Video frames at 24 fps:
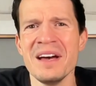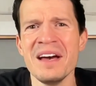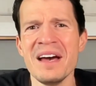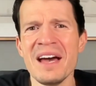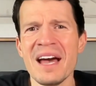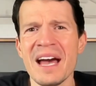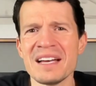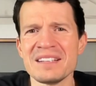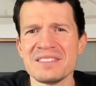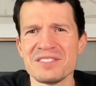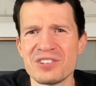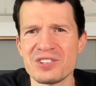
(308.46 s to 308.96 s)

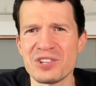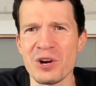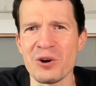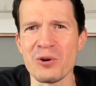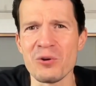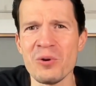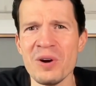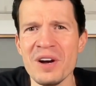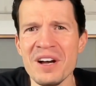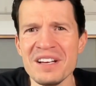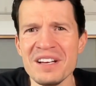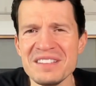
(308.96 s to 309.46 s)
And
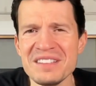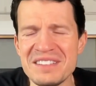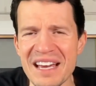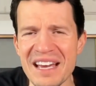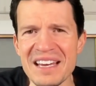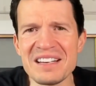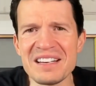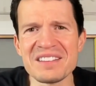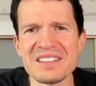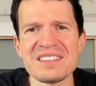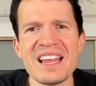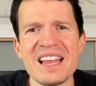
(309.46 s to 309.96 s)
so
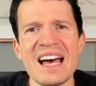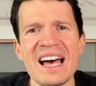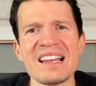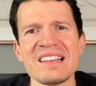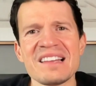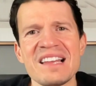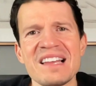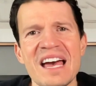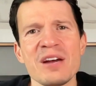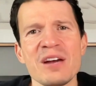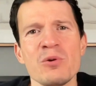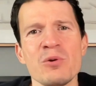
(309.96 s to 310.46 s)
data is that
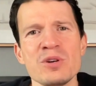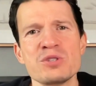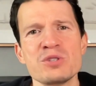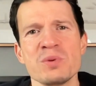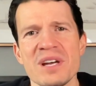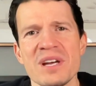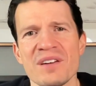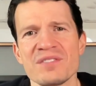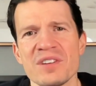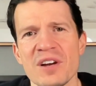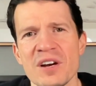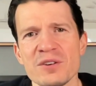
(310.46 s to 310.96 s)
language
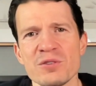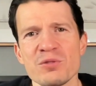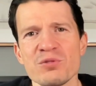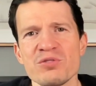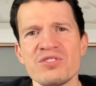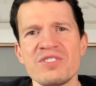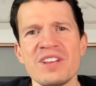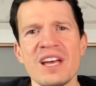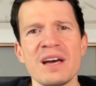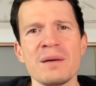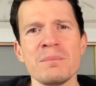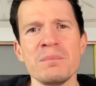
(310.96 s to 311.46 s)
we have to
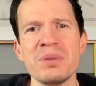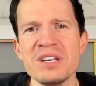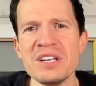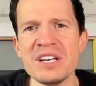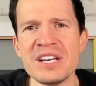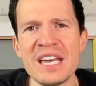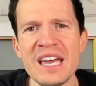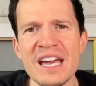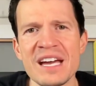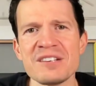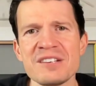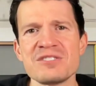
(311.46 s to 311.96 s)
understand, but you
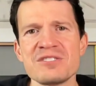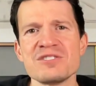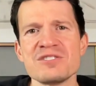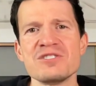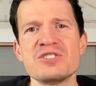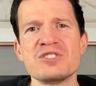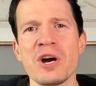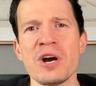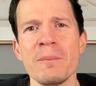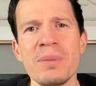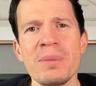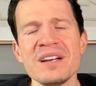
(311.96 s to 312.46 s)
can't just
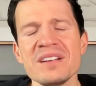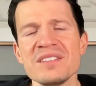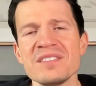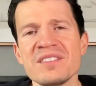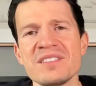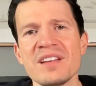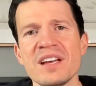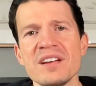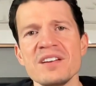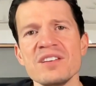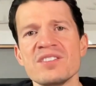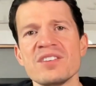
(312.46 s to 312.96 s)
jump in.
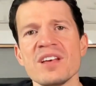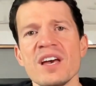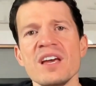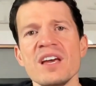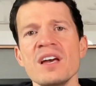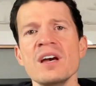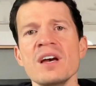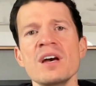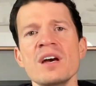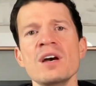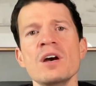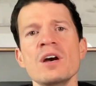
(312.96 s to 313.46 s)
Instead, you say,
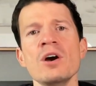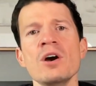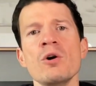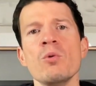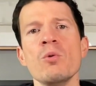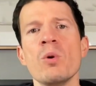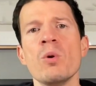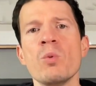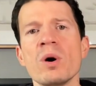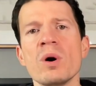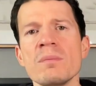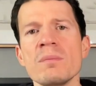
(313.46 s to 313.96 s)

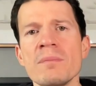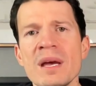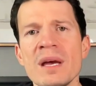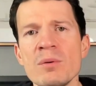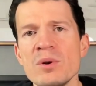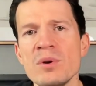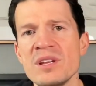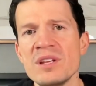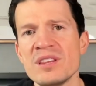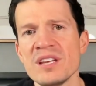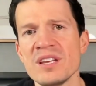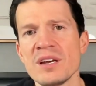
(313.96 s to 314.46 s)
well, what may
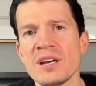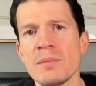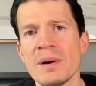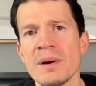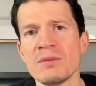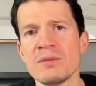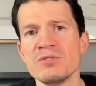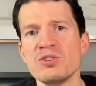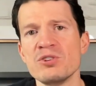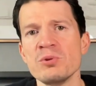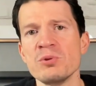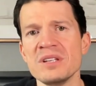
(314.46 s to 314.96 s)
we think
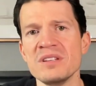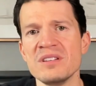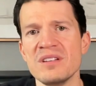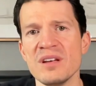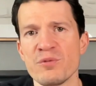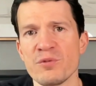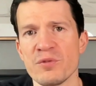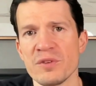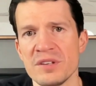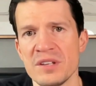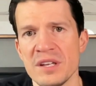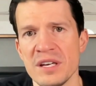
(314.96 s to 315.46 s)
about doing
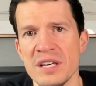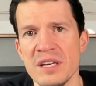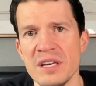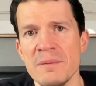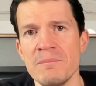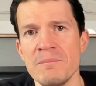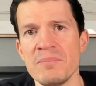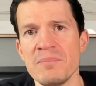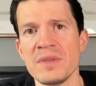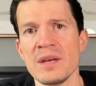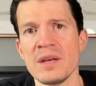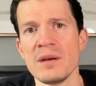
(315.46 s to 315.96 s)
differently
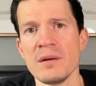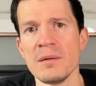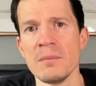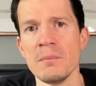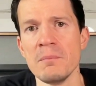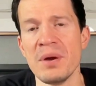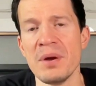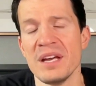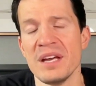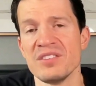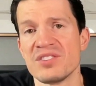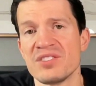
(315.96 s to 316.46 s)

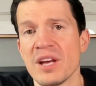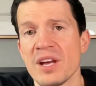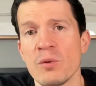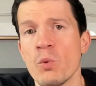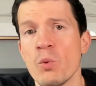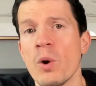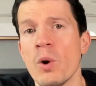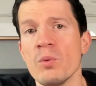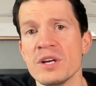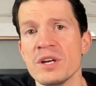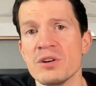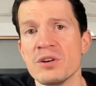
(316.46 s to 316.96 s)
based on
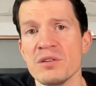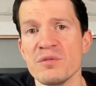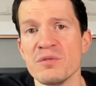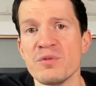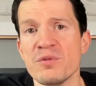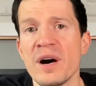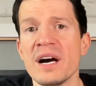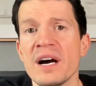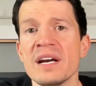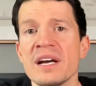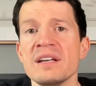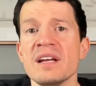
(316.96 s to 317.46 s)
what we could
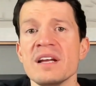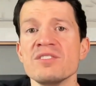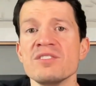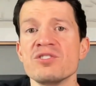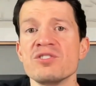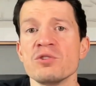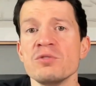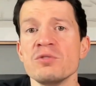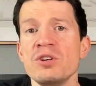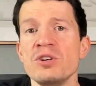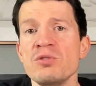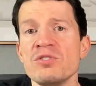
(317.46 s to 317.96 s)
find? And
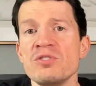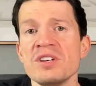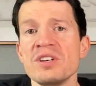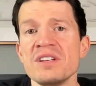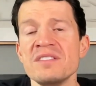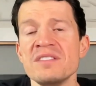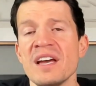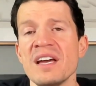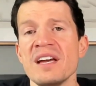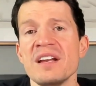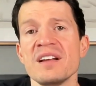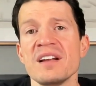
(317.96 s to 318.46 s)
so using
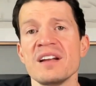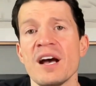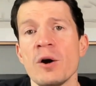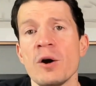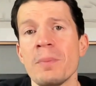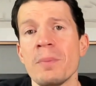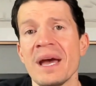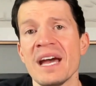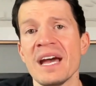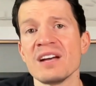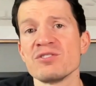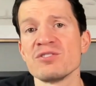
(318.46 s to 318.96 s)
data to
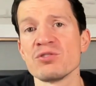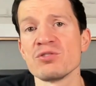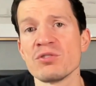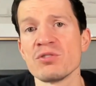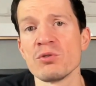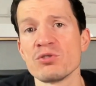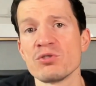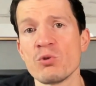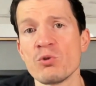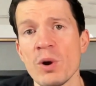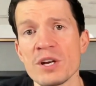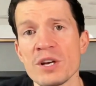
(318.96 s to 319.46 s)
help answer
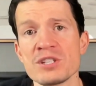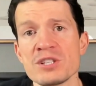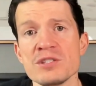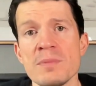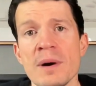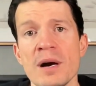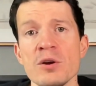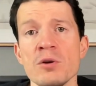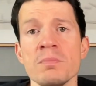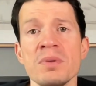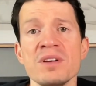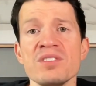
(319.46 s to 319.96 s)
those questions
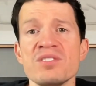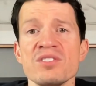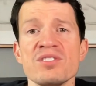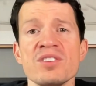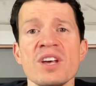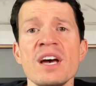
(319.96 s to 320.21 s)
about your business,